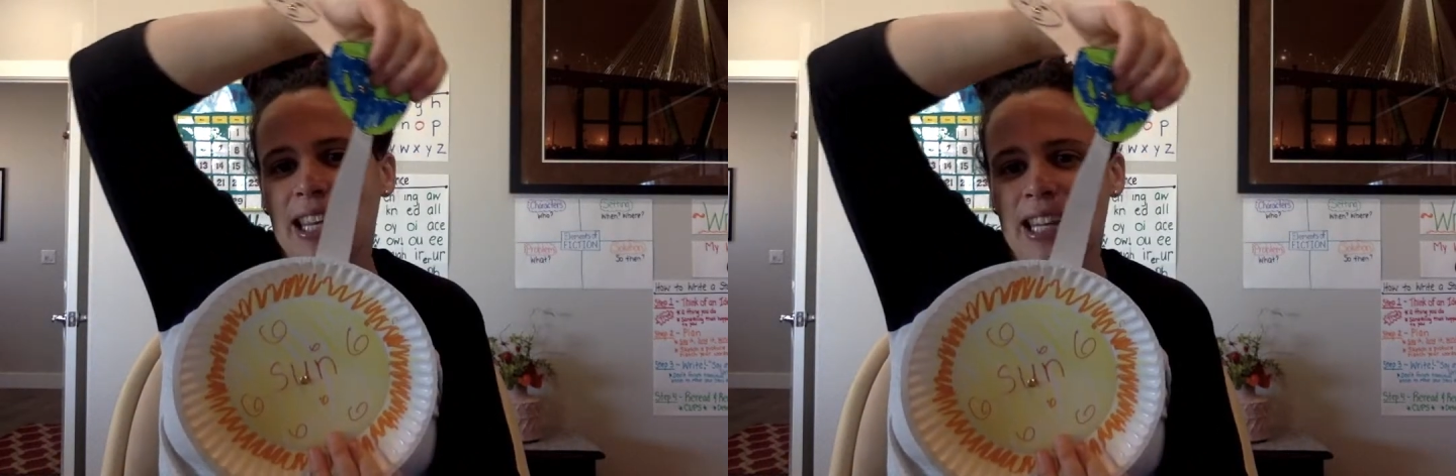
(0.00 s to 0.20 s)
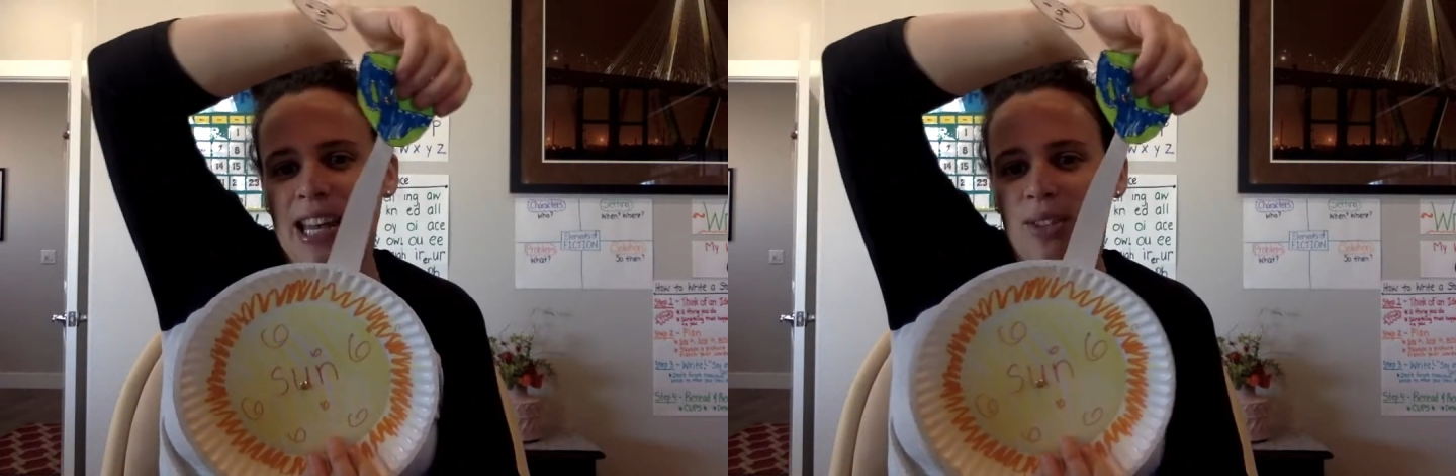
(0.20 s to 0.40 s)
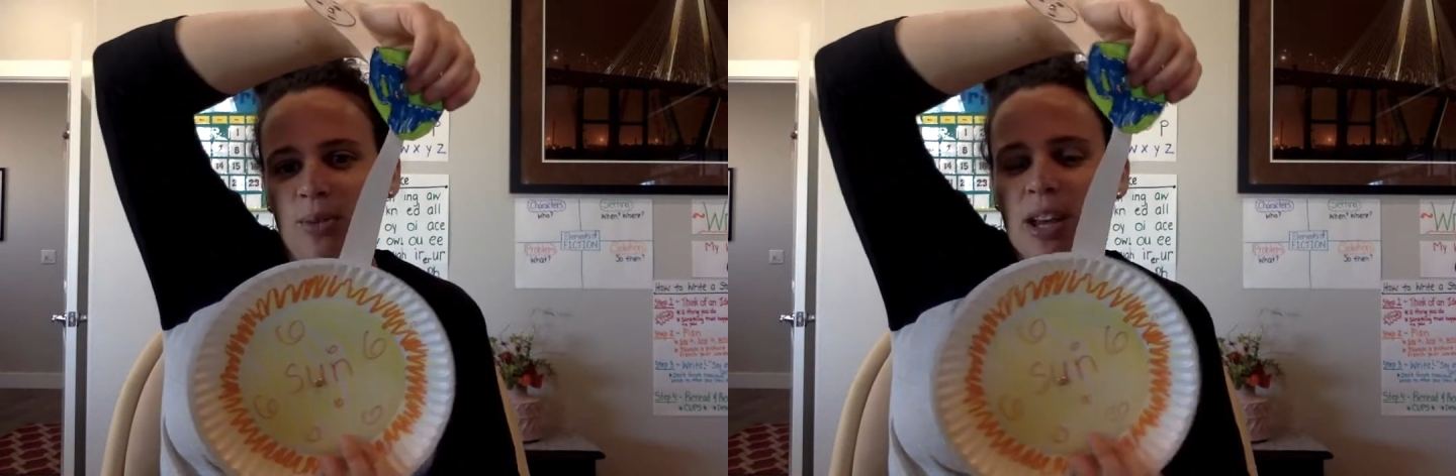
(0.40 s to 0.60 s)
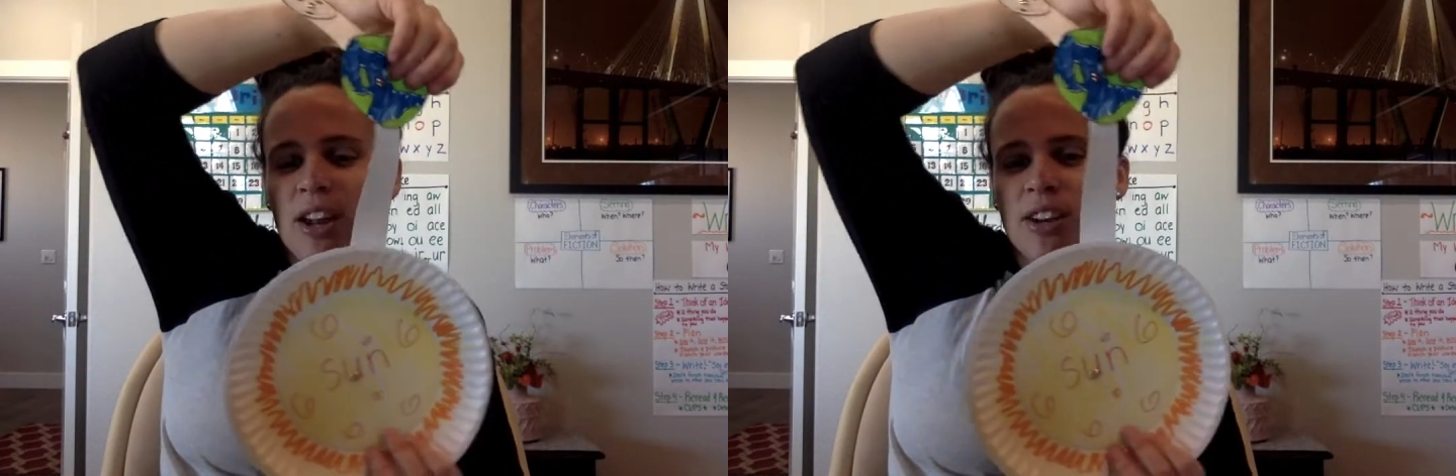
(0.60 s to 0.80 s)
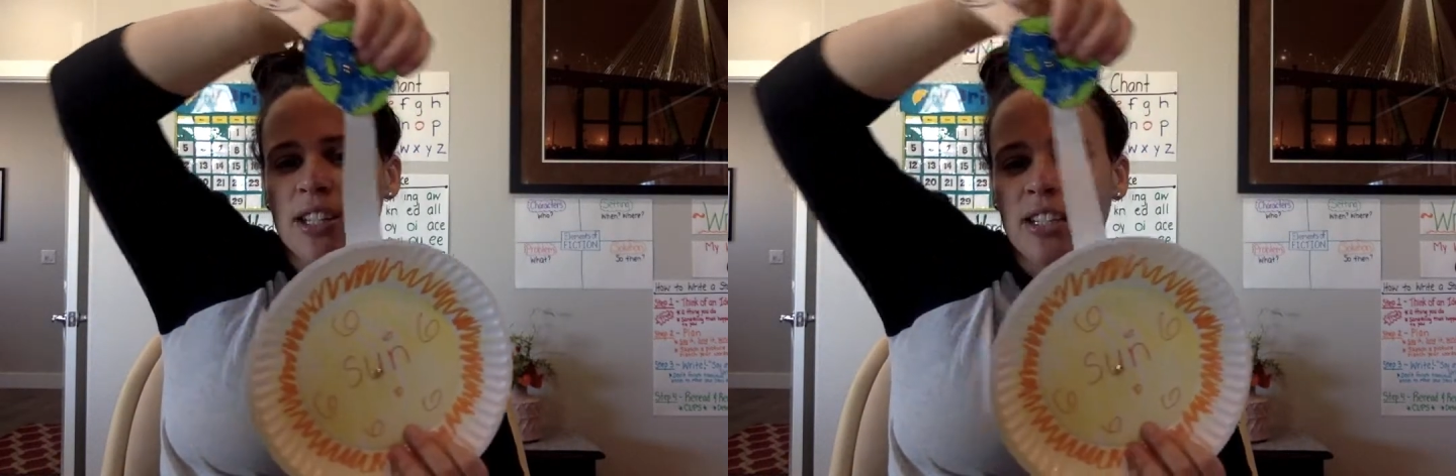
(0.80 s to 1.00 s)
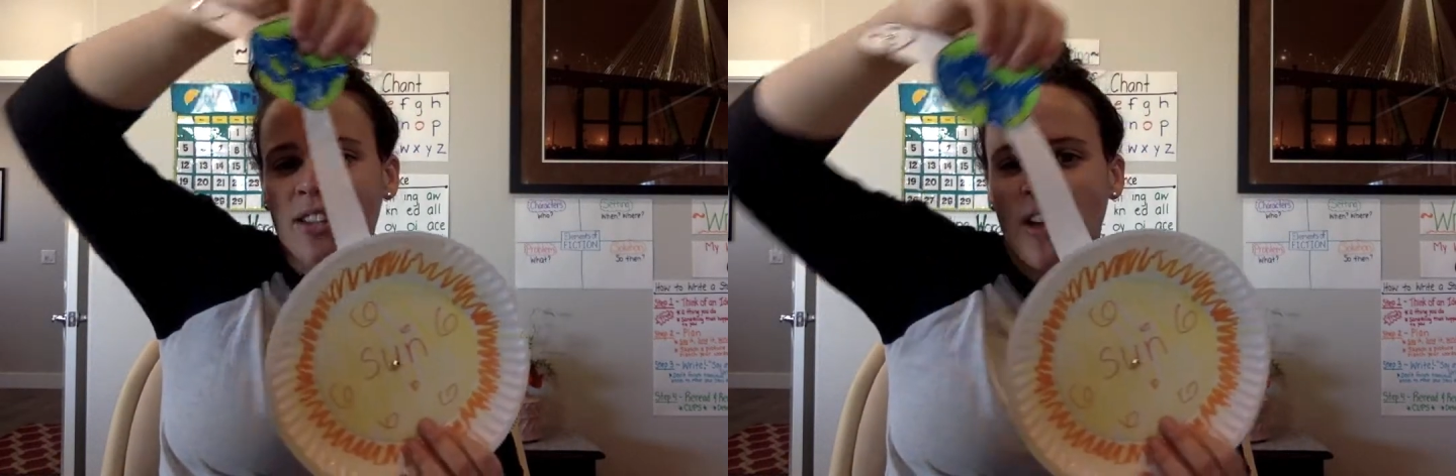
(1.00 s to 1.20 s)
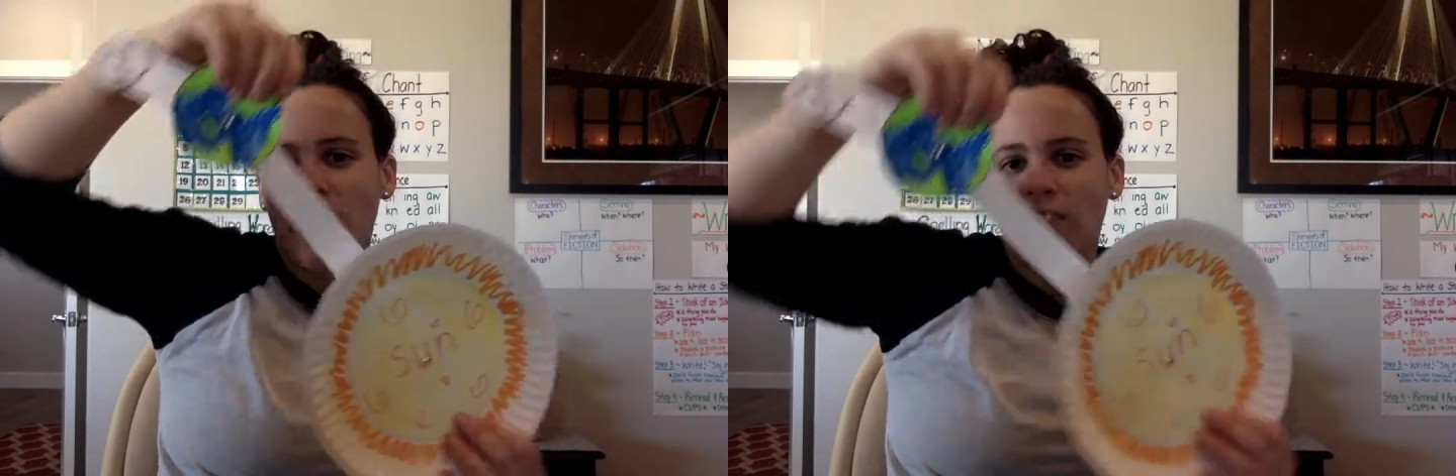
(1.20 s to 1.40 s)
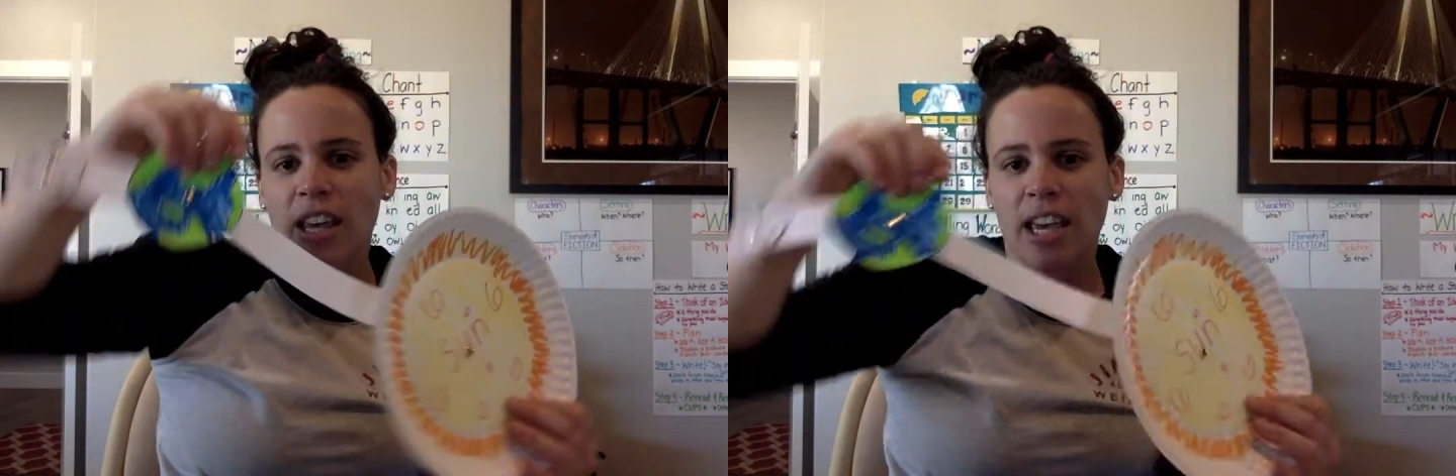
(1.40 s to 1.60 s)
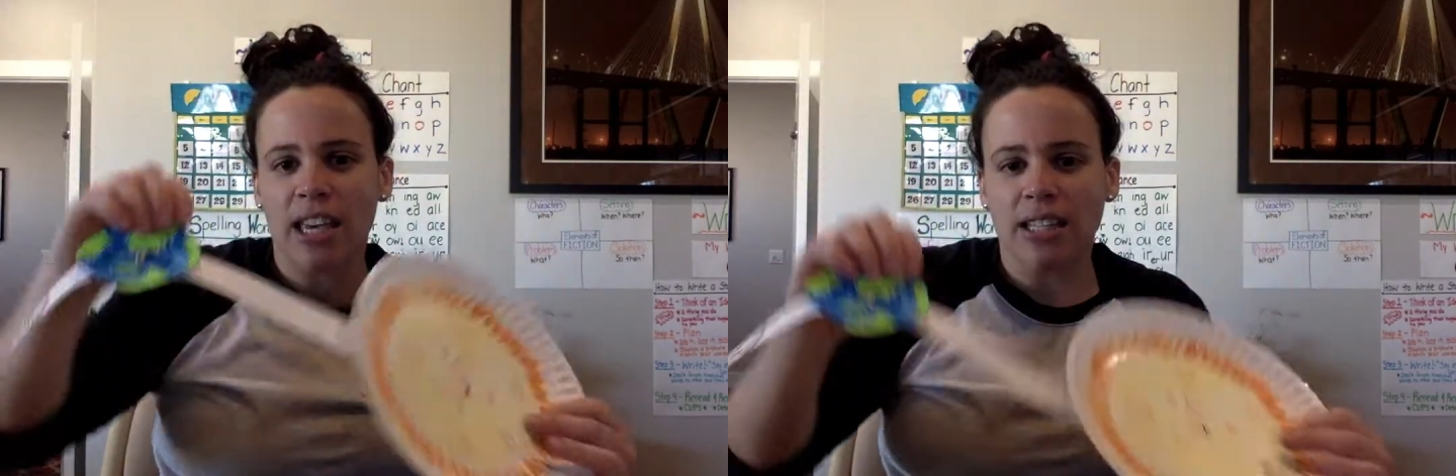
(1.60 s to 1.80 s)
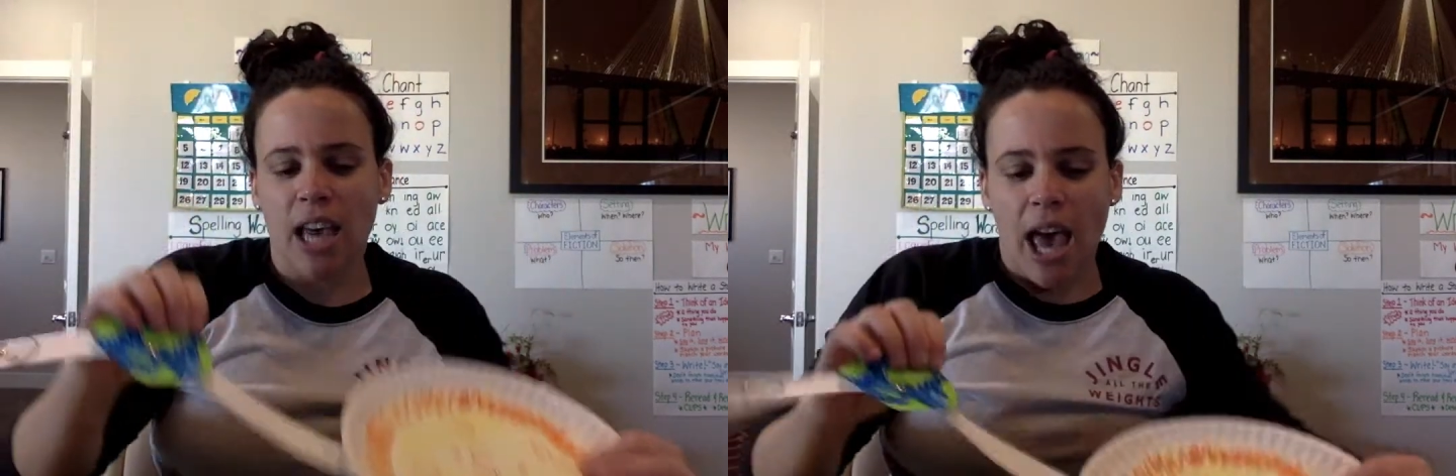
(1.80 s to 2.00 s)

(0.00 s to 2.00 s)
Takes 365 days.